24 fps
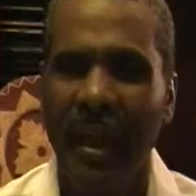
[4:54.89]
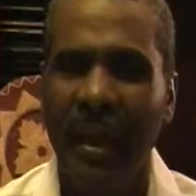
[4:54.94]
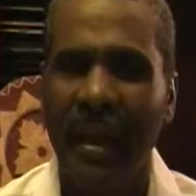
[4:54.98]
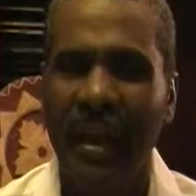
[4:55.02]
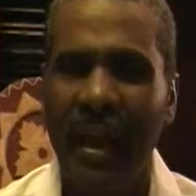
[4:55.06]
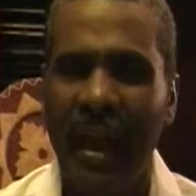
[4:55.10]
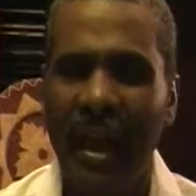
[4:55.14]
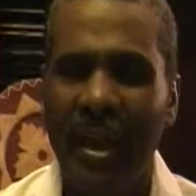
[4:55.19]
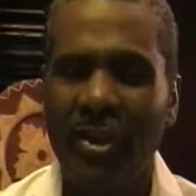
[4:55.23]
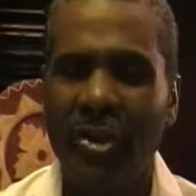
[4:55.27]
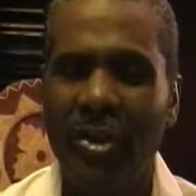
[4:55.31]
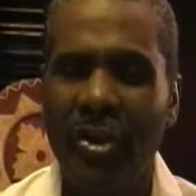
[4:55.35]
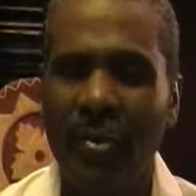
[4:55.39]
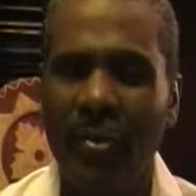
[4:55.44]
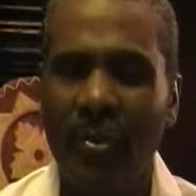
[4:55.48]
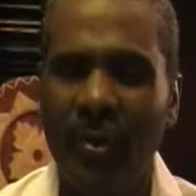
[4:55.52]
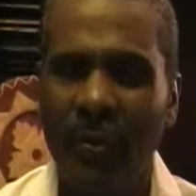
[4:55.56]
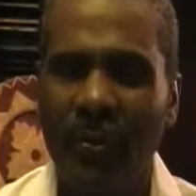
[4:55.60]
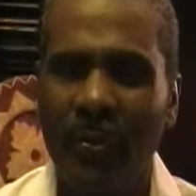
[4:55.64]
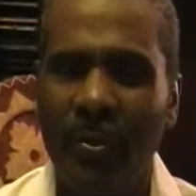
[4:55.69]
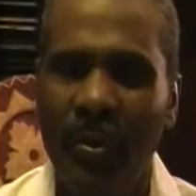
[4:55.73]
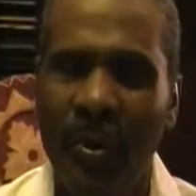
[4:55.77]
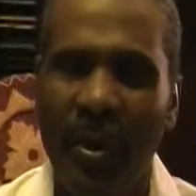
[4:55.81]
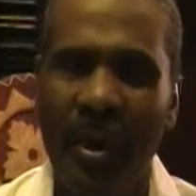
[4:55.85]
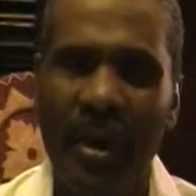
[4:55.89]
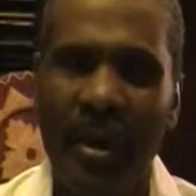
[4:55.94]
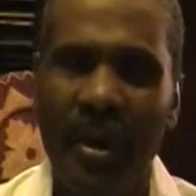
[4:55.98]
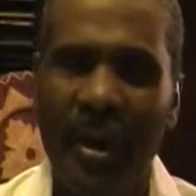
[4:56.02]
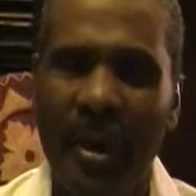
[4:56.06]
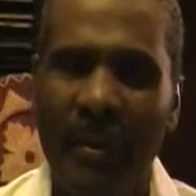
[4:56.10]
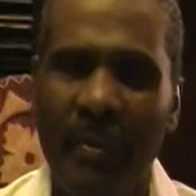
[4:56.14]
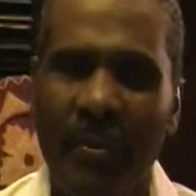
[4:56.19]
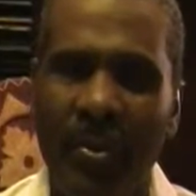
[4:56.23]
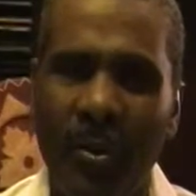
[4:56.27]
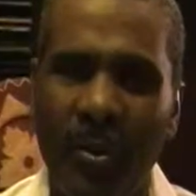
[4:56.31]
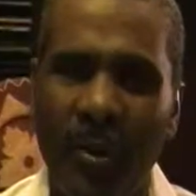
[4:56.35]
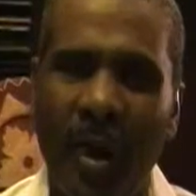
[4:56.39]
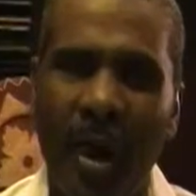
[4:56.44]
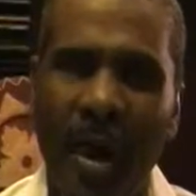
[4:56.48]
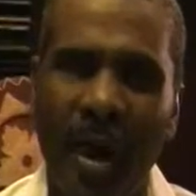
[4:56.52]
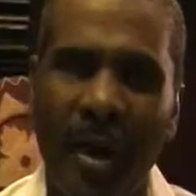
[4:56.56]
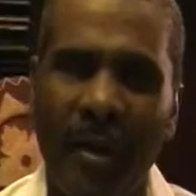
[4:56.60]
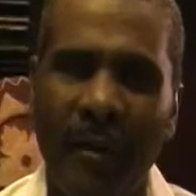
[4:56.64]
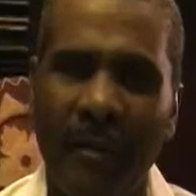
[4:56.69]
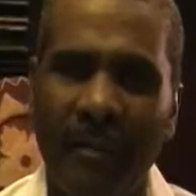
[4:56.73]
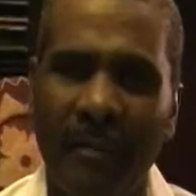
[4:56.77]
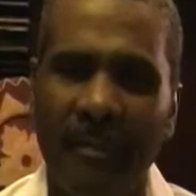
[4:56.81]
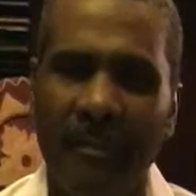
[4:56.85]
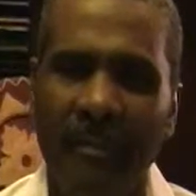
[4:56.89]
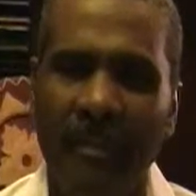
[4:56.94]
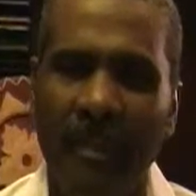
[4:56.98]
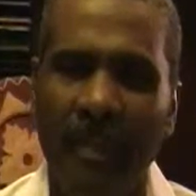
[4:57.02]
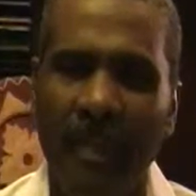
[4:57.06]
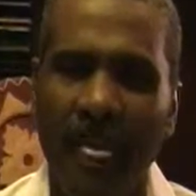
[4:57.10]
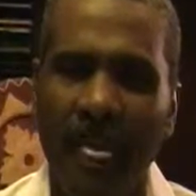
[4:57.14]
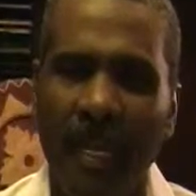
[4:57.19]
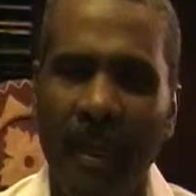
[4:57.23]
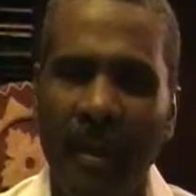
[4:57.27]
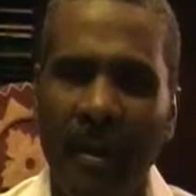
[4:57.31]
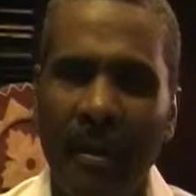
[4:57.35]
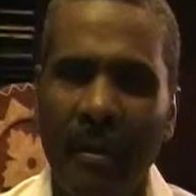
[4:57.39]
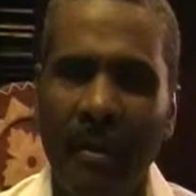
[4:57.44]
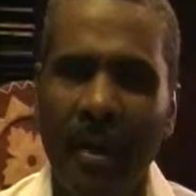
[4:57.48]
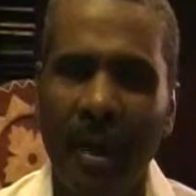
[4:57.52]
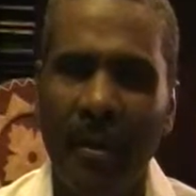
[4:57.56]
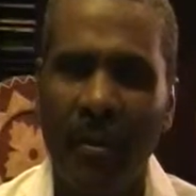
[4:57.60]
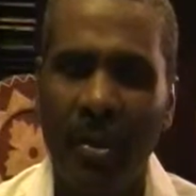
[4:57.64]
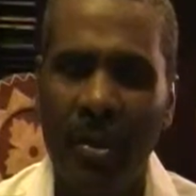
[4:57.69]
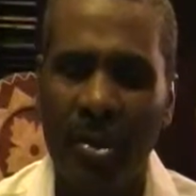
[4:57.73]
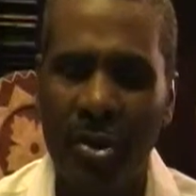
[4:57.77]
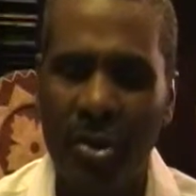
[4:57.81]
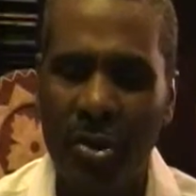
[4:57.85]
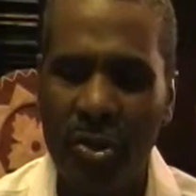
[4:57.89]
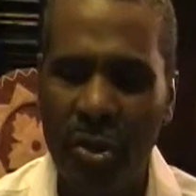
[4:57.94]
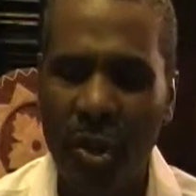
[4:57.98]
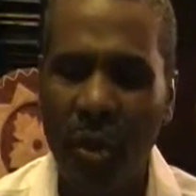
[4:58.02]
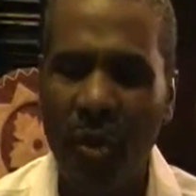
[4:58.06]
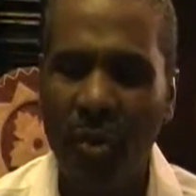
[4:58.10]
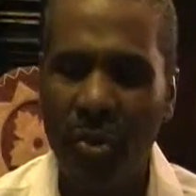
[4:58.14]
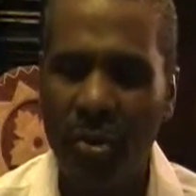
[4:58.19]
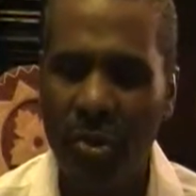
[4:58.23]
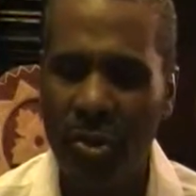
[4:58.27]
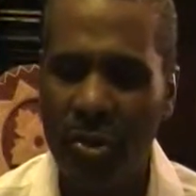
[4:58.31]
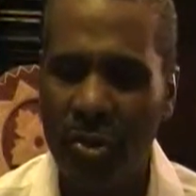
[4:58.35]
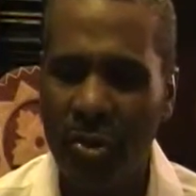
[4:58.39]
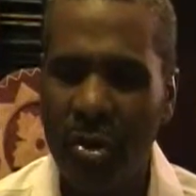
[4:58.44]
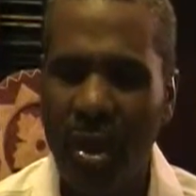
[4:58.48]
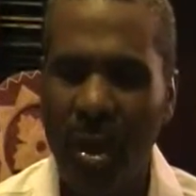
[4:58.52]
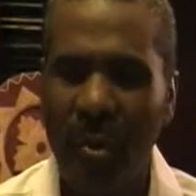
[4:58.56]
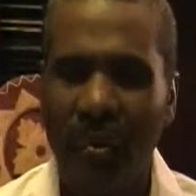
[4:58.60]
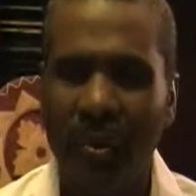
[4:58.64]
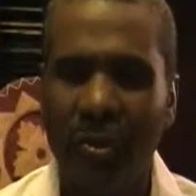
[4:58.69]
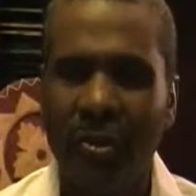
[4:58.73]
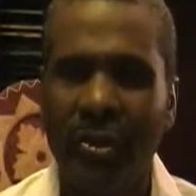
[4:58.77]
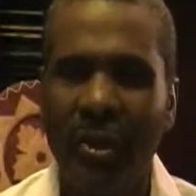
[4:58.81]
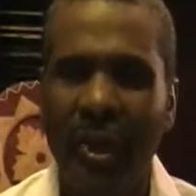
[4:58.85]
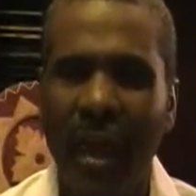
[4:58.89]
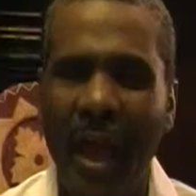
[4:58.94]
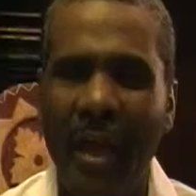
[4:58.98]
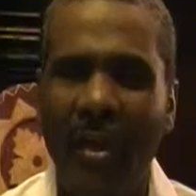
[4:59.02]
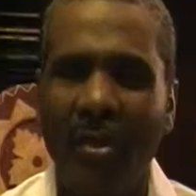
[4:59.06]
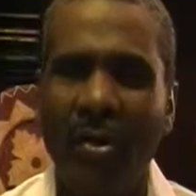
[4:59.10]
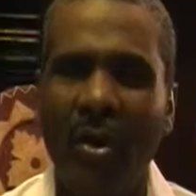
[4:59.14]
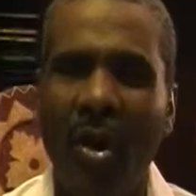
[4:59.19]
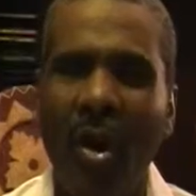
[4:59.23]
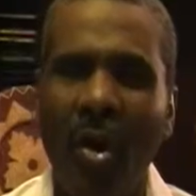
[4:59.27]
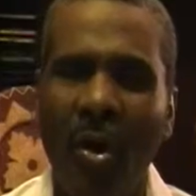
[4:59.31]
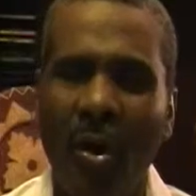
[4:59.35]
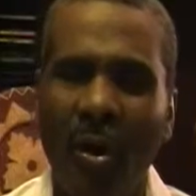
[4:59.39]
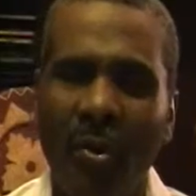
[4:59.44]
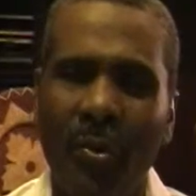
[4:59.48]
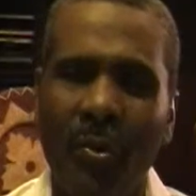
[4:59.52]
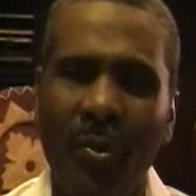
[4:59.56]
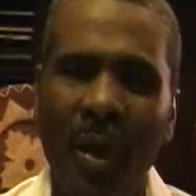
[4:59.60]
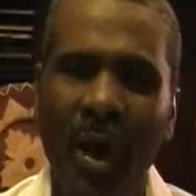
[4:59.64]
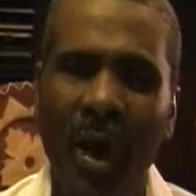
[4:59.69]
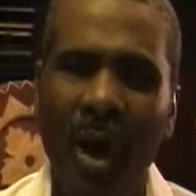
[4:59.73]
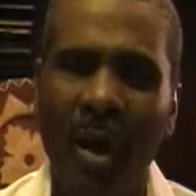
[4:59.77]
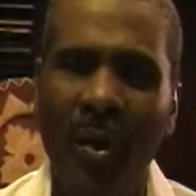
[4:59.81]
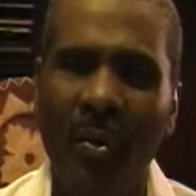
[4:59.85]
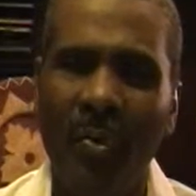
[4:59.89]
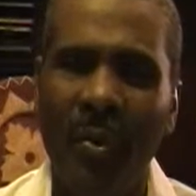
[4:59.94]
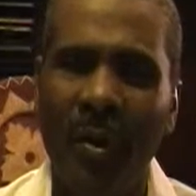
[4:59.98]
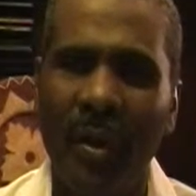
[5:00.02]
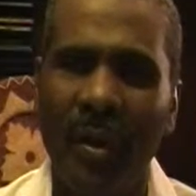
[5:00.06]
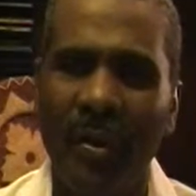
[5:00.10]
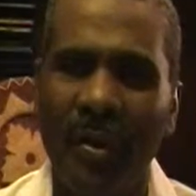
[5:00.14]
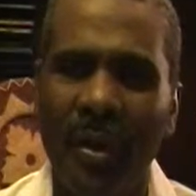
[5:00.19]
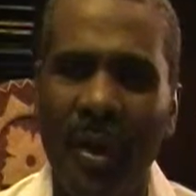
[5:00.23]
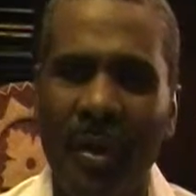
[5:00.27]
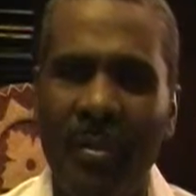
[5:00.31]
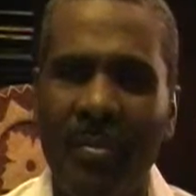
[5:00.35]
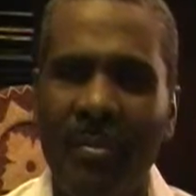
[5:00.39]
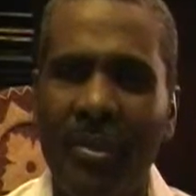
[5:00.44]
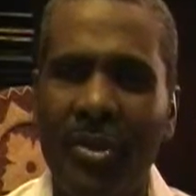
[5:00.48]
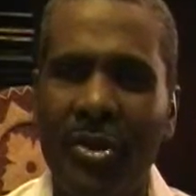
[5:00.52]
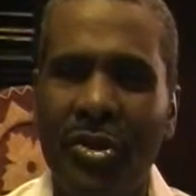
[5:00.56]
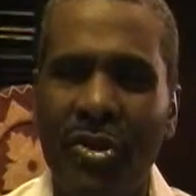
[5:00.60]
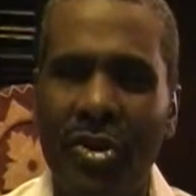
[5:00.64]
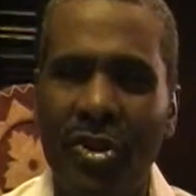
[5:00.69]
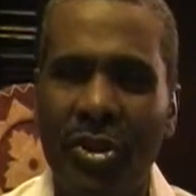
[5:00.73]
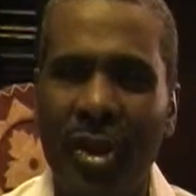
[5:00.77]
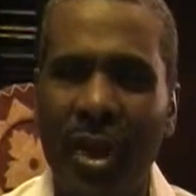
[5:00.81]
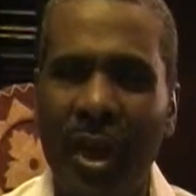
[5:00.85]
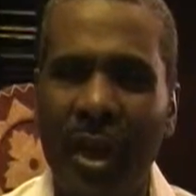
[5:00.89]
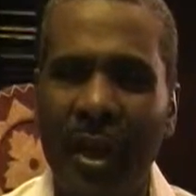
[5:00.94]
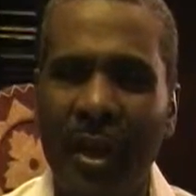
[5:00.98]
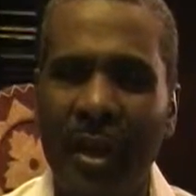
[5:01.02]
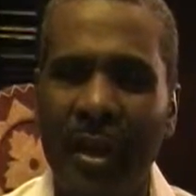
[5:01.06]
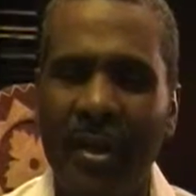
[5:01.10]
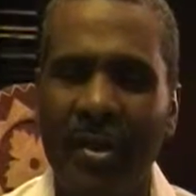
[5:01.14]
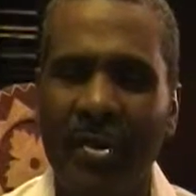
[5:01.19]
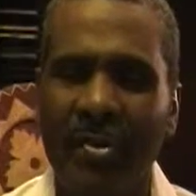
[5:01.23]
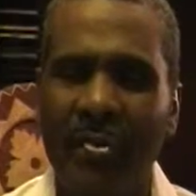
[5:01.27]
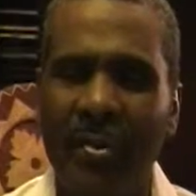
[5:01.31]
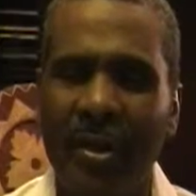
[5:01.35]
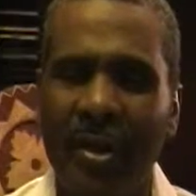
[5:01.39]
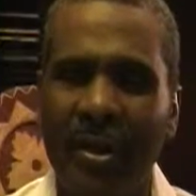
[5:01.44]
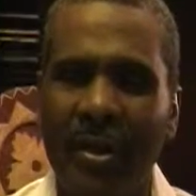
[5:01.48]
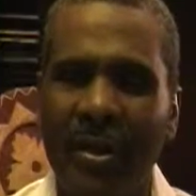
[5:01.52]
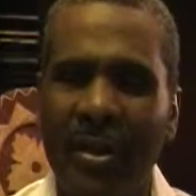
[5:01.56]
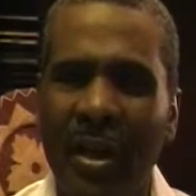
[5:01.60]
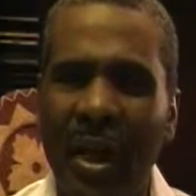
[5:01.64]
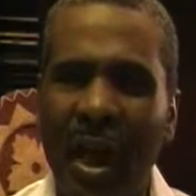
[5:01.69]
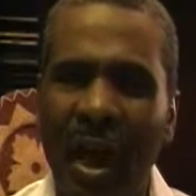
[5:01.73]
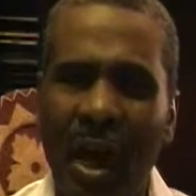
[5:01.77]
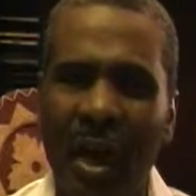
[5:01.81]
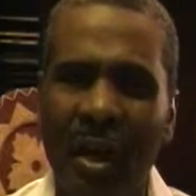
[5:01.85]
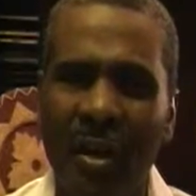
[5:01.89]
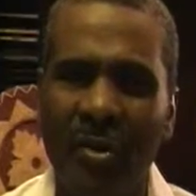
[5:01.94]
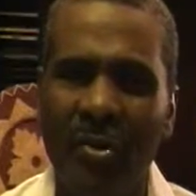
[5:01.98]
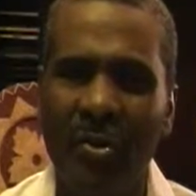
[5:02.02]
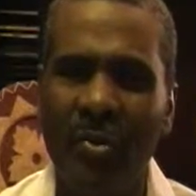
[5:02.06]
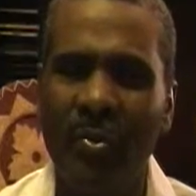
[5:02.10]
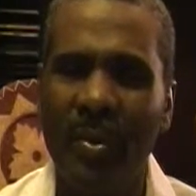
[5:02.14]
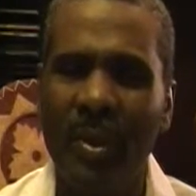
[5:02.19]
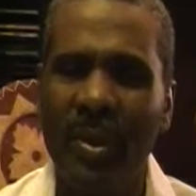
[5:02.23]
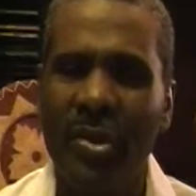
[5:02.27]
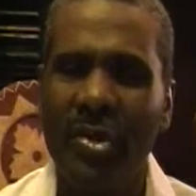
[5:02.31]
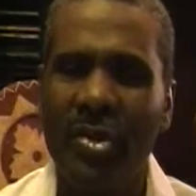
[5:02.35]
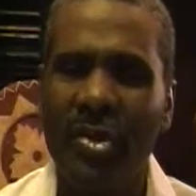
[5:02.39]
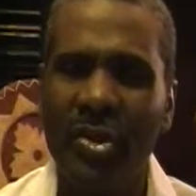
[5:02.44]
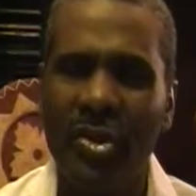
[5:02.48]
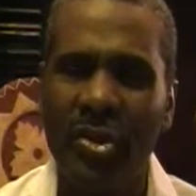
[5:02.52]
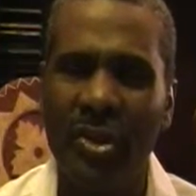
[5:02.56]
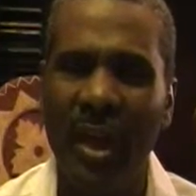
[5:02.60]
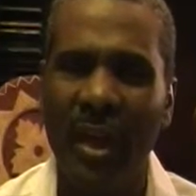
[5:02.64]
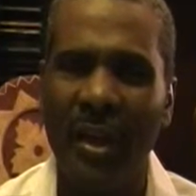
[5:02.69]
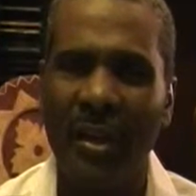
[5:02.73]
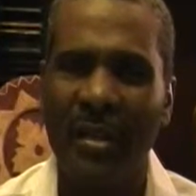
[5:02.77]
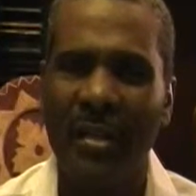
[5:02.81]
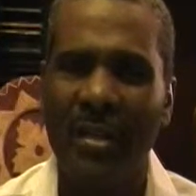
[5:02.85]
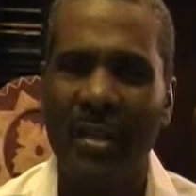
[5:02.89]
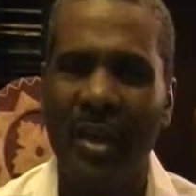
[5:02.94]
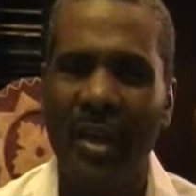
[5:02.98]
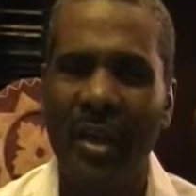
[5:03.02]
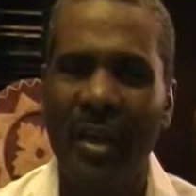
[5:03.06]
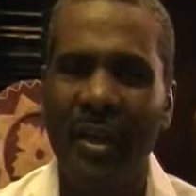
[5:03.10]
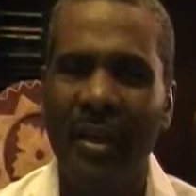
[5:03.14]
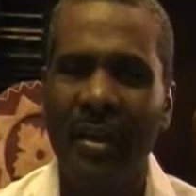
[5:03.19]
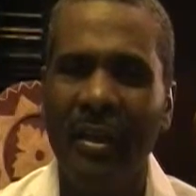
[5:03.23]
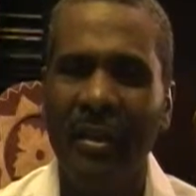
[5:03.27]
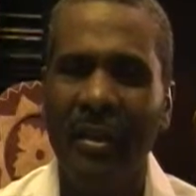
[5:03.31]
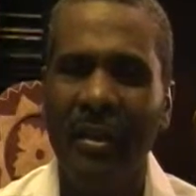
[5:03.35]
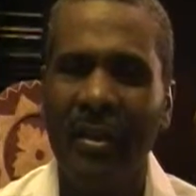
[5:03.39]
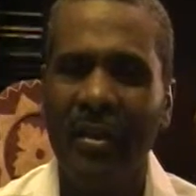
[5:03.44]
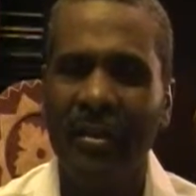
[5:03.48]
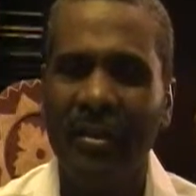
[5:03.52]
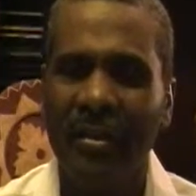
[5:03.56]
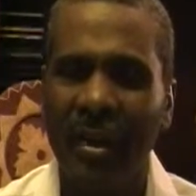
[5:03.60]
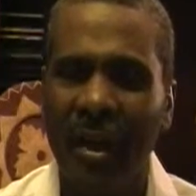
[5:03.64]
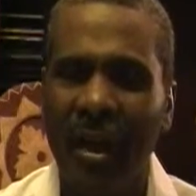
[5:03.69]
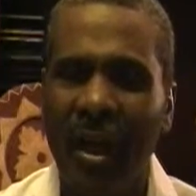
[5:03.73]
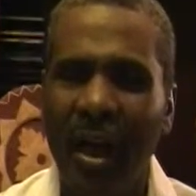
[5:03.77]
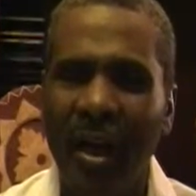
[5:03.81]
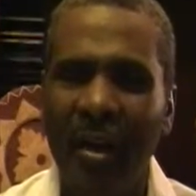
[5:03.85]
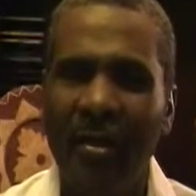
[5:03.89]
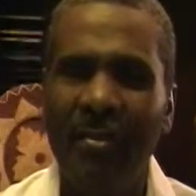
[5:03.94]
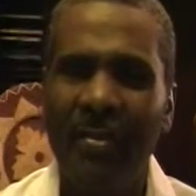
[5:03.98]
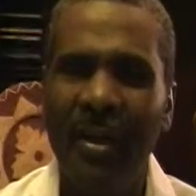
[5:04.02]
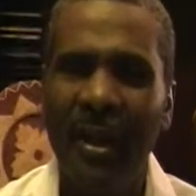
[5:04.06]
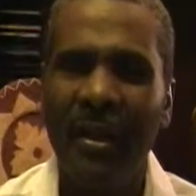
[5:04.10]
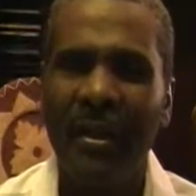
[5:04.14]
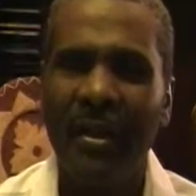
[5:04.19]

And as she was praying that prayer, there were soldiers that was gathered all around with machetes, with guns, with sticks to come